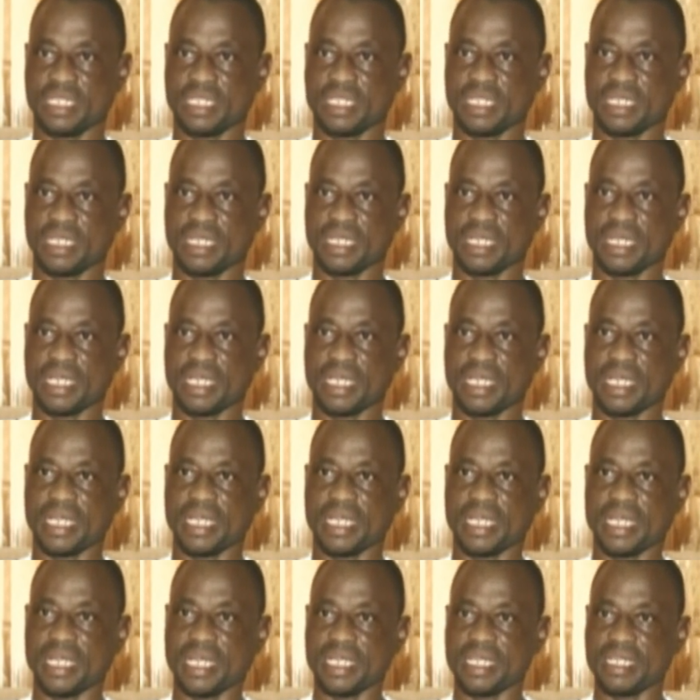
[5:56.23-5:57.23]
Uh,
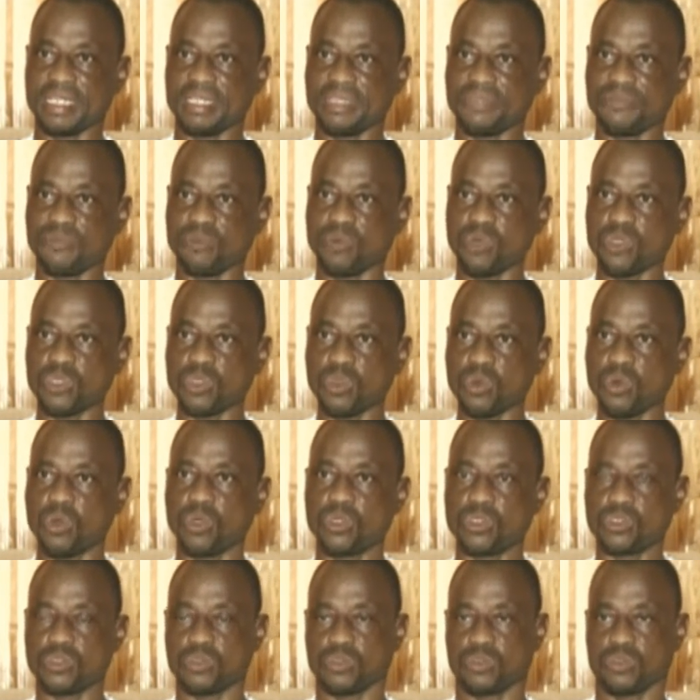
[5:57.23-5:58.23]
uh, if we also
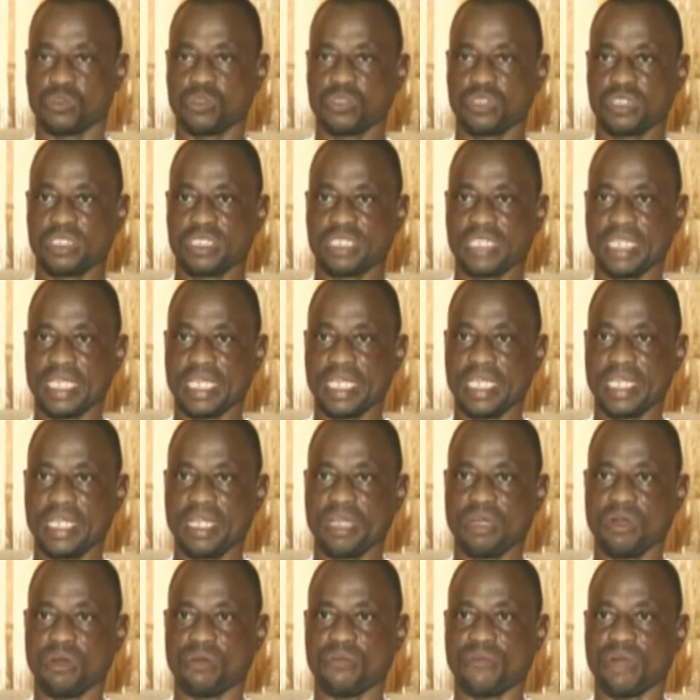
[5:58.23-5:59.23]
go to the
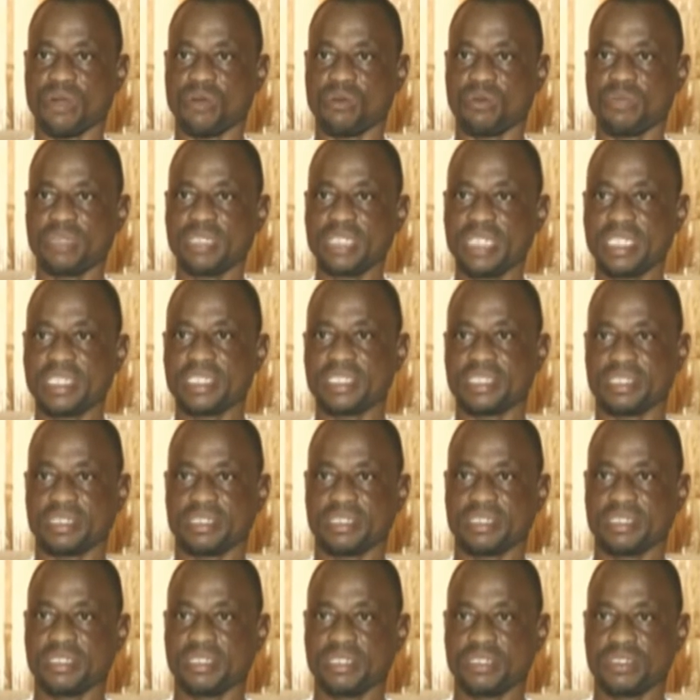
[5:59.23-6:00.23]
area of accommodation,
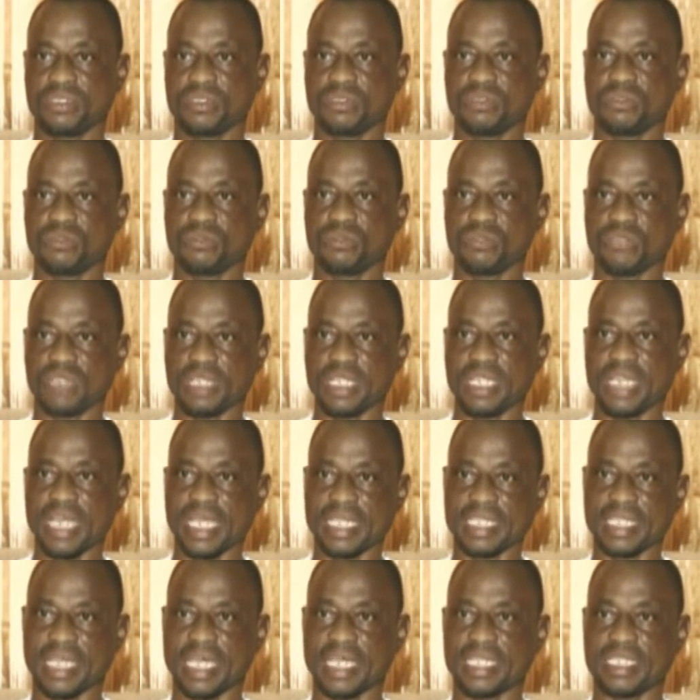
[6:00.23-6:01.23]
you
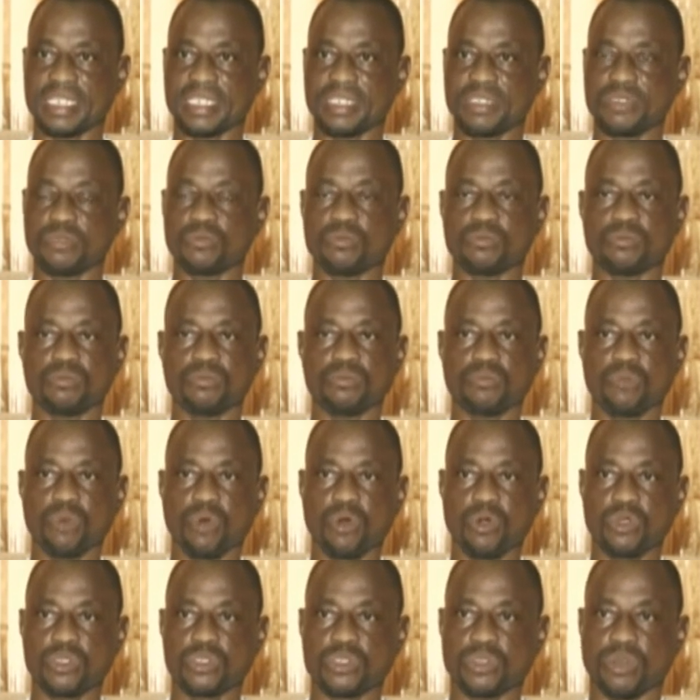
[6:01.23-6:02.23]
realize that
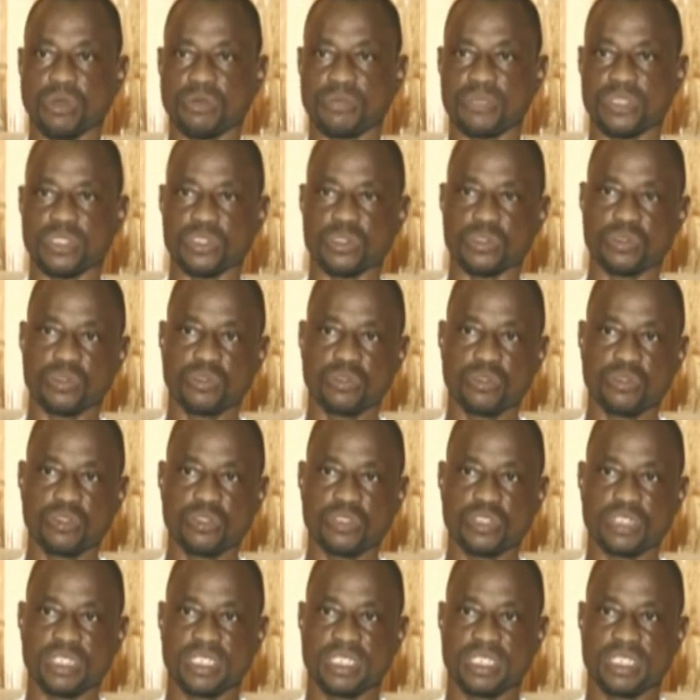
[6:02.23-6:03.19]
most of the schools